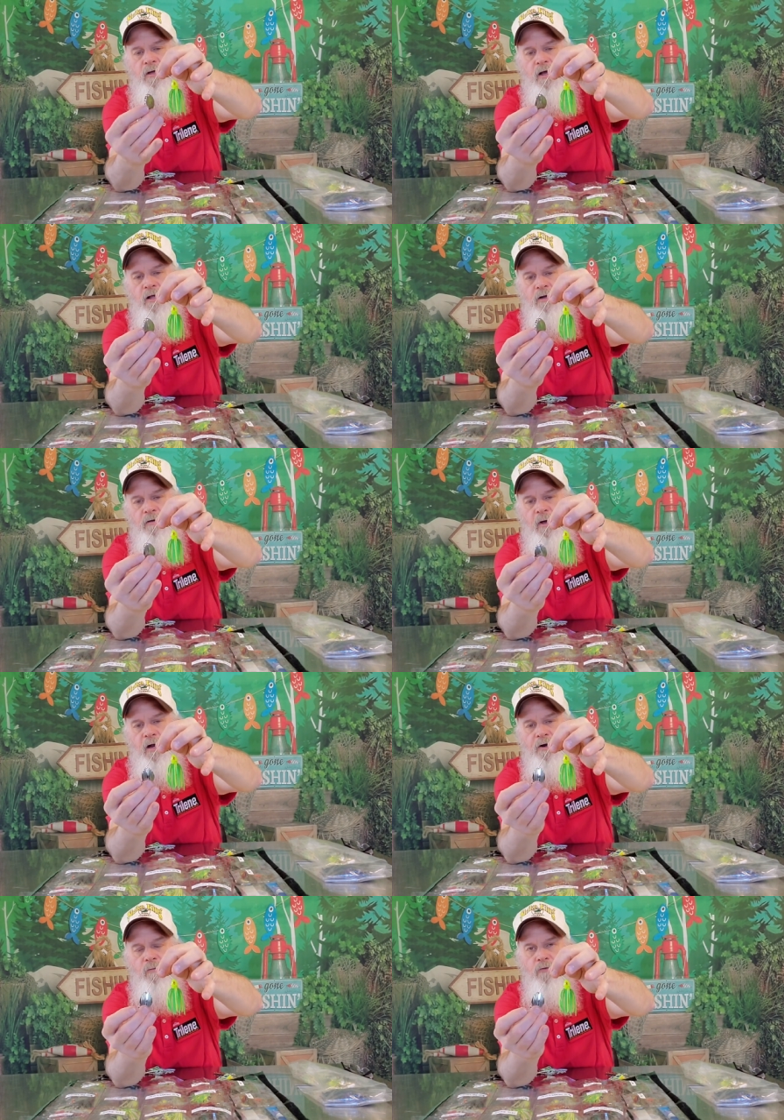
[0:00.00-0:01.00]
They got like a,
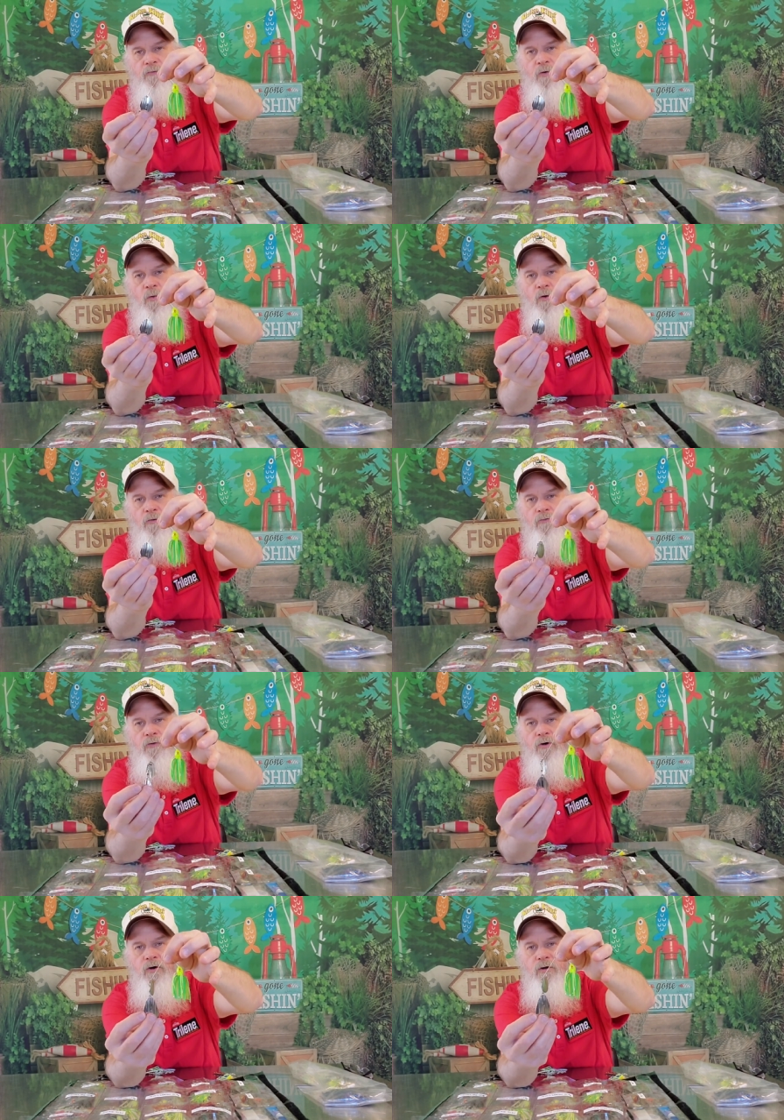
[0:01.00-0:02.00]
about number four in the
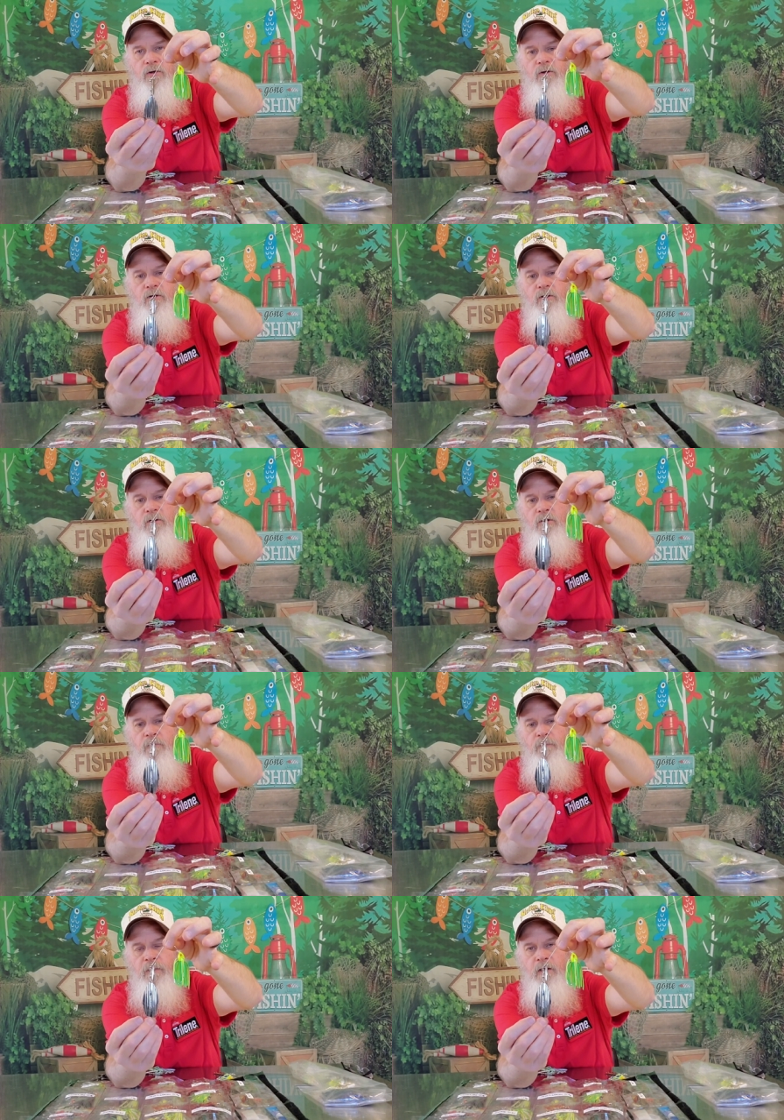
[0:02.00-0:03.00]
front.
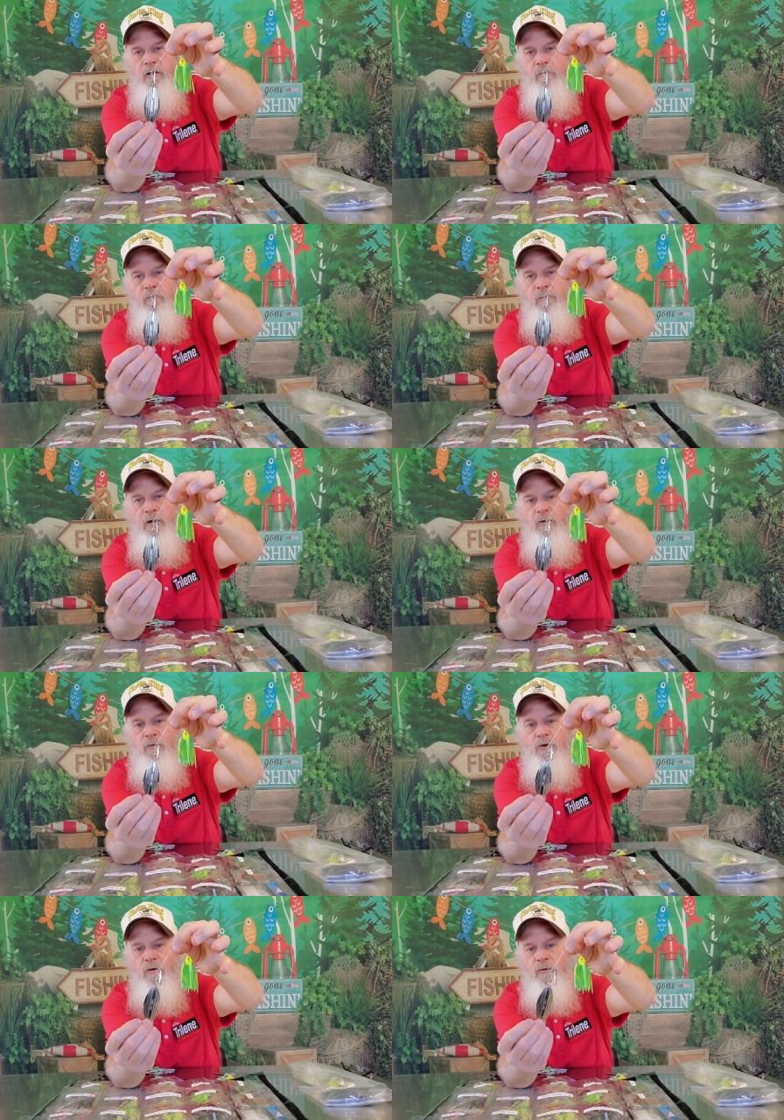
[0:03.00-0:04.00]
A big
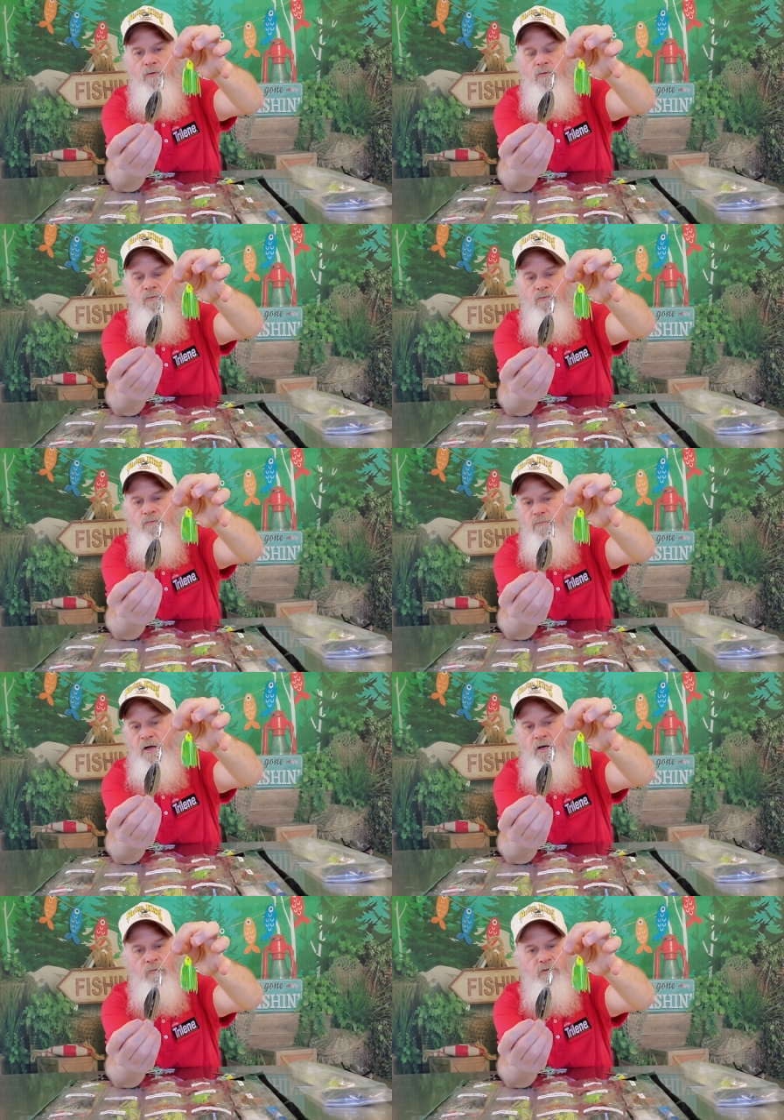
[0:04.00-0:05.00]
old number
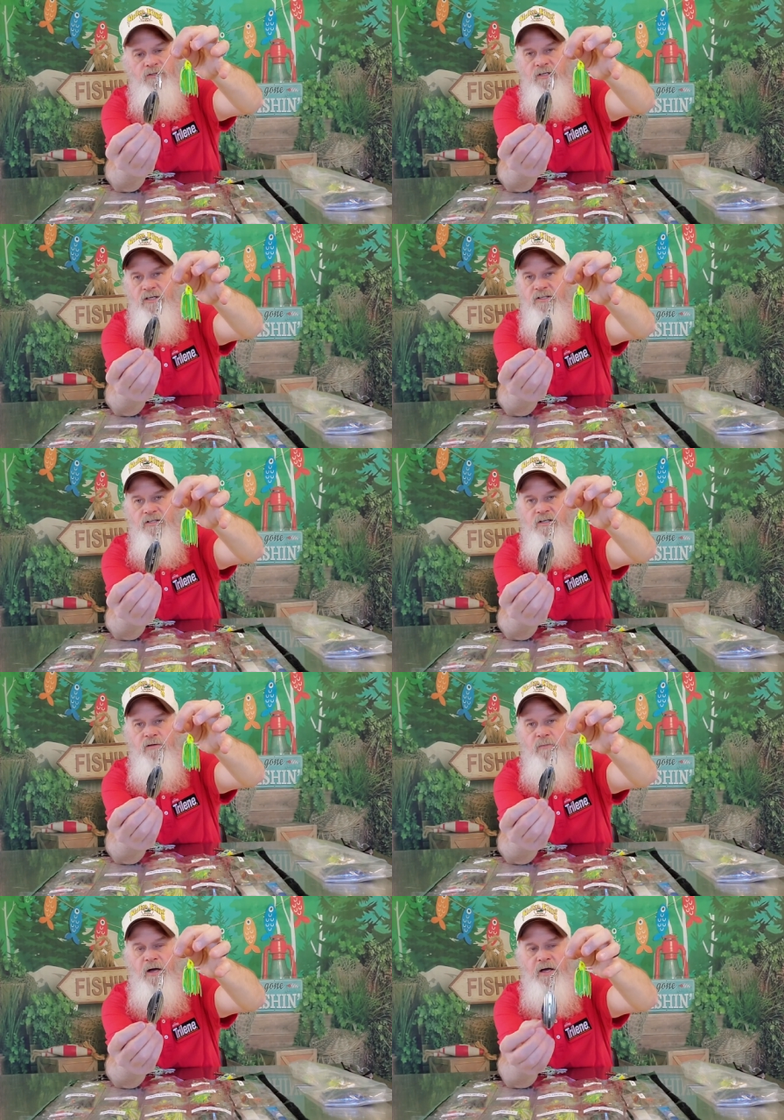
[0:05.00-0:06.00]
about number six in the
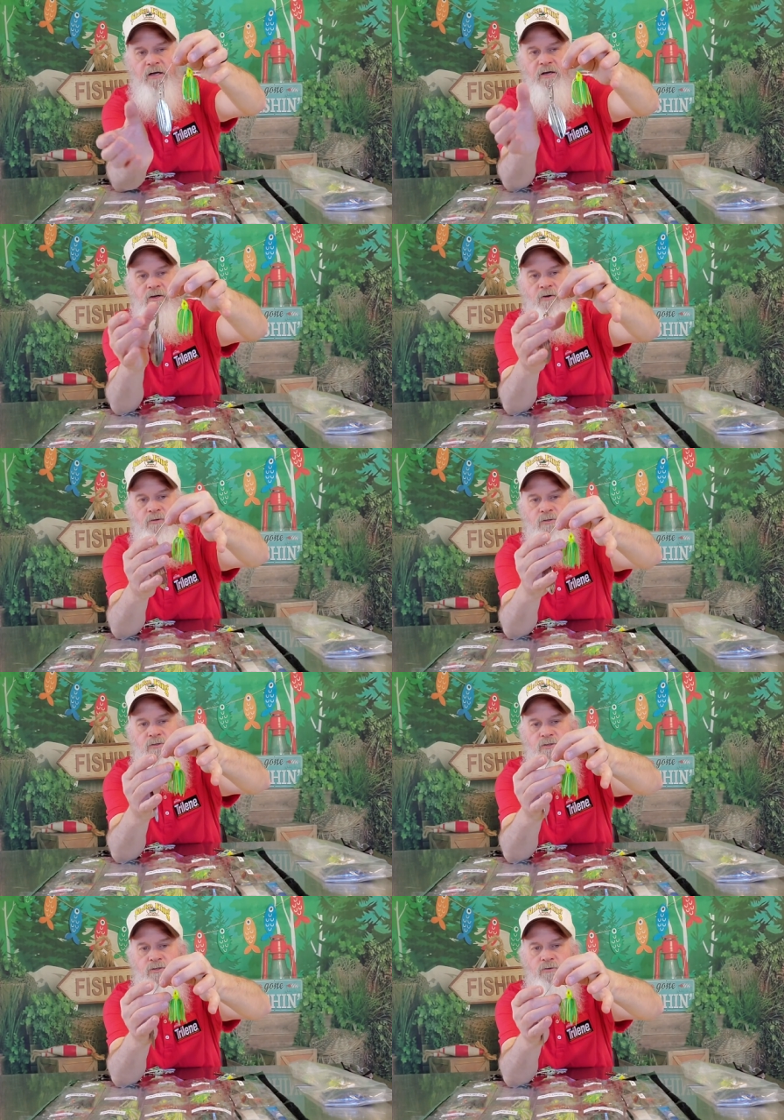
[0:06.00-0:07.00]
back, you notice this
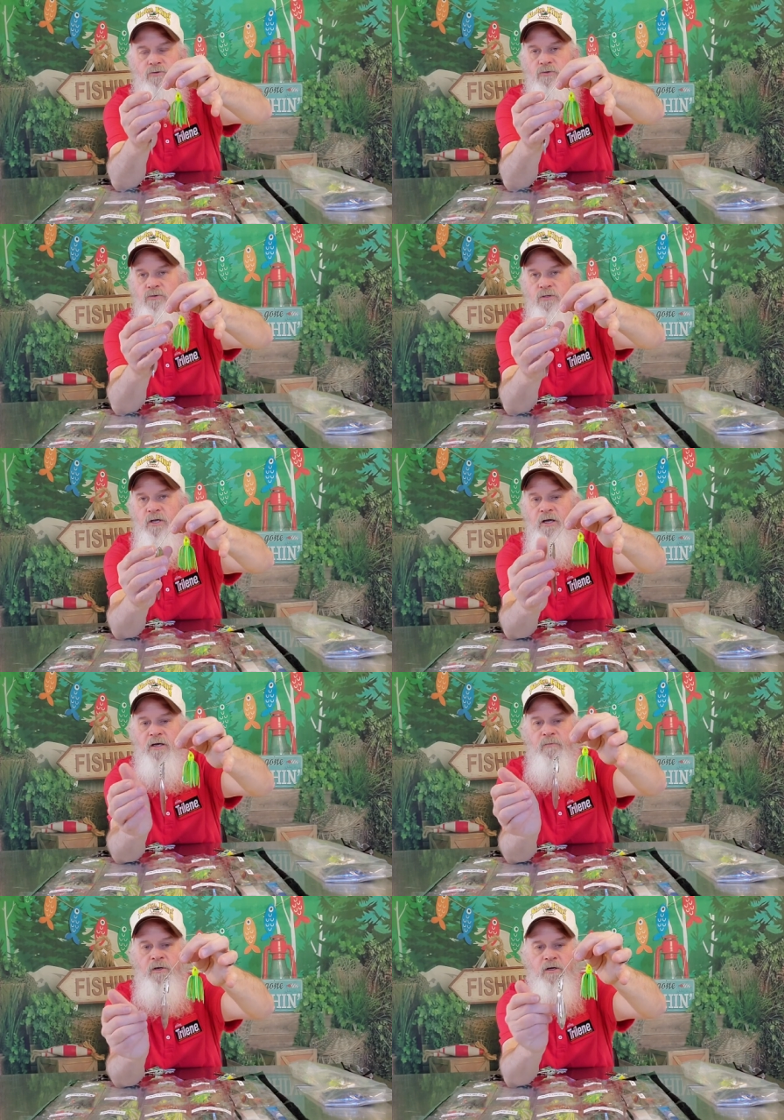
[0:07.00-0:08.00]
is chartreuse and
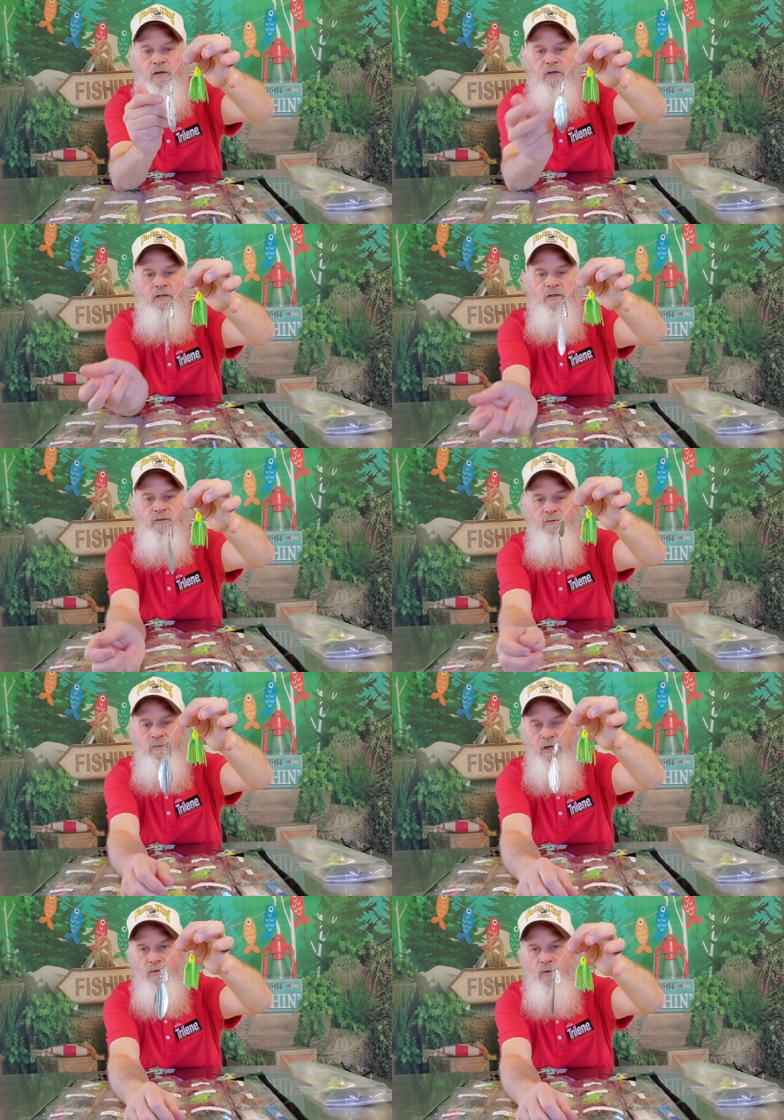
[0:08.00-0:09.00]
lime. This to
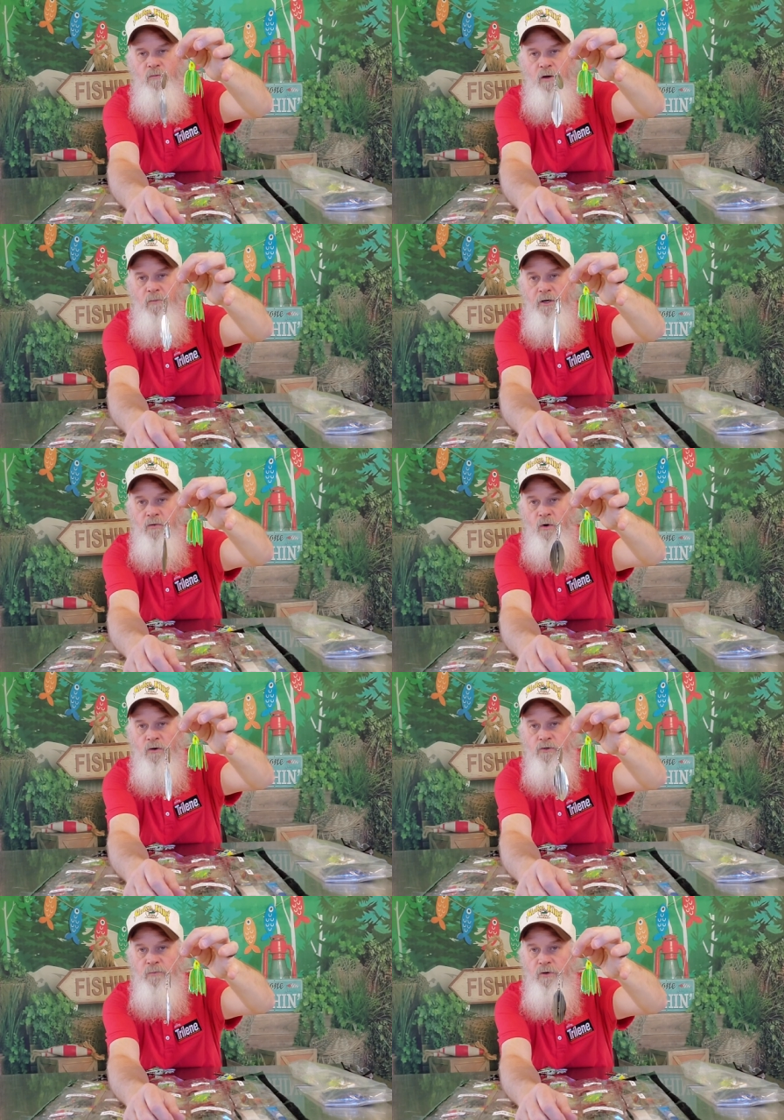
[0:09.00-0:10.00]
me is one of my muddy
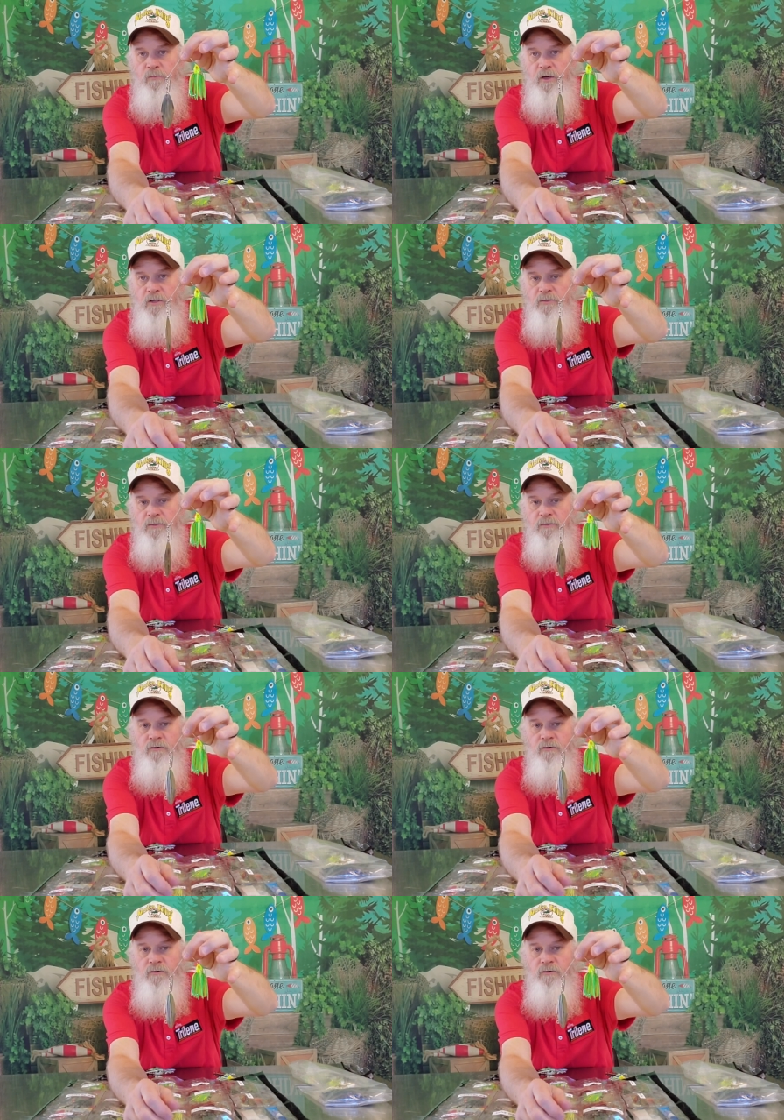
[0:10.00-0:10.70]
water spinner baits.